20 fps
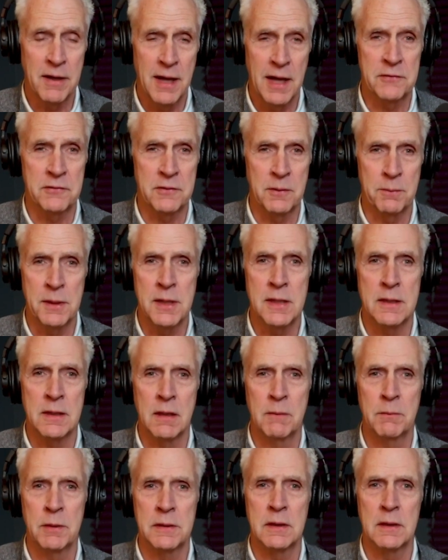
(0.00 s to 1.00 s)
has to be
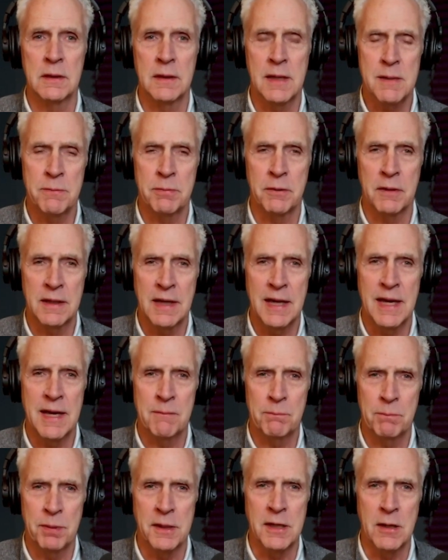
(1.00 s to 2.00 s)
there, but the labor
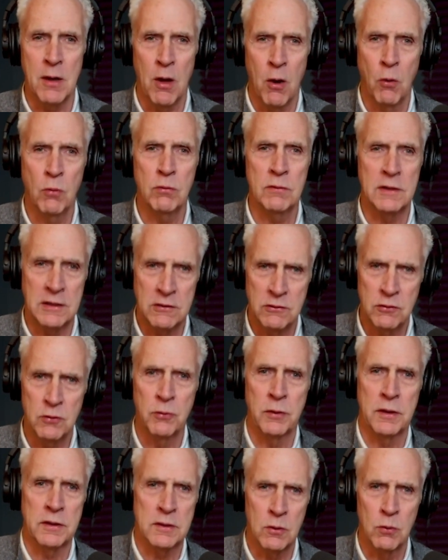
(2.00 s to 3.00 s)
can't be only
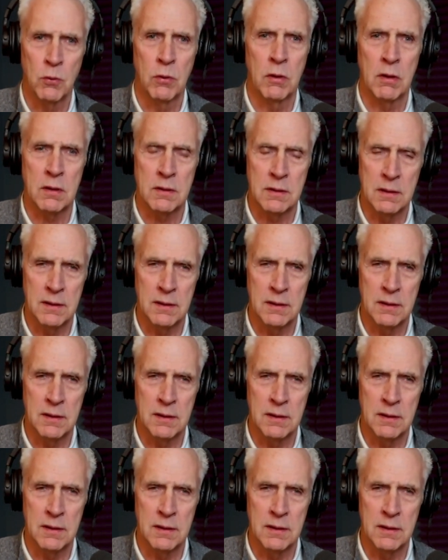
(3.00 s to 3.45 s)
doing the work.